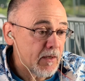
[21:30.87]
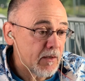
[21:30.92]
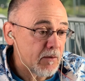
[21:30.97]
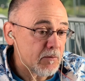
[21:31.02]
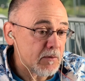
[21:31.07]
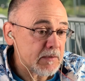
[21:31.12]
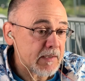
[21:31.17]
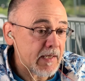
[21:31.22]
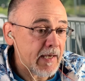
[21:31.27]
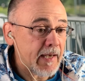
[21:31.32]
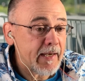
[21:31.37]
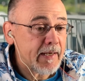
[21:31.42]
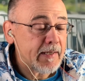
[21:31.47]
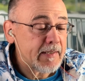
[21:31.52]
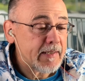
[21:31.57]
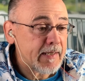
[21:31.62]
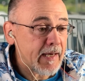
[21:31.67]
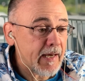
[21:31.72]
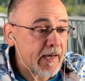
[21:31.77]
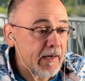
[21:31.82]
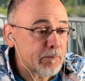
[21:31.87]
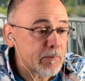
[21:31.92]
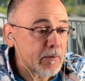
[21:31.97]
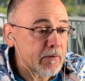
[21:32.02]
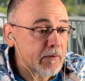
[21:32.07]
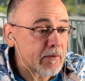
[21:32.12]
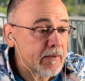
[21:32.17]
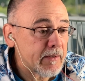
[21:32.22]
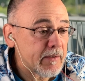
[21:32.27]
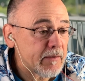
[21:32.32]
was a
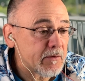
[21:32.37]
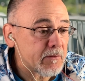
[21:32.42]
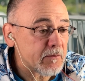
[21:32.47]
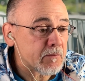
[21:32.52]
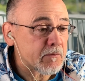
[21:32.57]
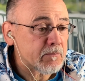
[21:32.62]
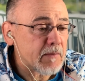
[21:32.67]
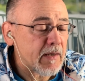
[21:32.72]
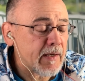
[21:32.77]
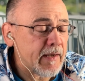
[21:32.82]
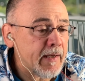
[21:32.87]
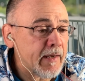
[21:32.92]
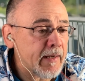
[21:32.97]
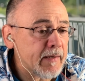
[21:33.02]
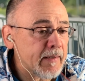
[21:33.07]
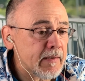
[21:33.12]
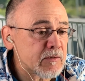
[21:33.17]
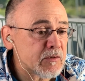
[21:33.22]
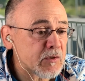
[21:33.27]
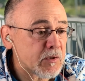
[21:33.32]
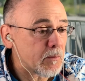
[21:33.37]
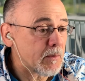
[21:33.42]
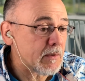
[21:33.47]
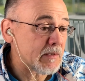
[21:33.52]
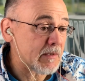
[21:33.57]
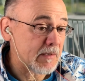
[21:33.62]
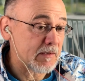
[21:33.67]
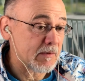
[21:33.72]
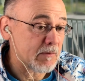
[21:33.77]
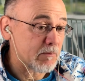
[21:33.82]
handicapper, and so was
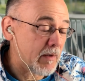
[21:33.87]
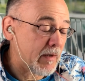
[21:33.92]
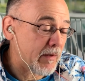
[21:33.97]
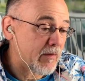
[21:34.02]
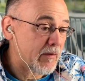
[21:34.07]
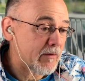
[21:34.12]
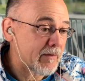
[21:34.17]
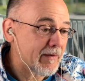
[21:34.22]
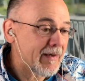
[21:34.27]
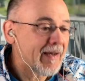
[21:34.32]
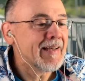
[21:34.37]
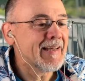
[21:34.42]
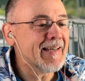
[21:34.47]
his mother.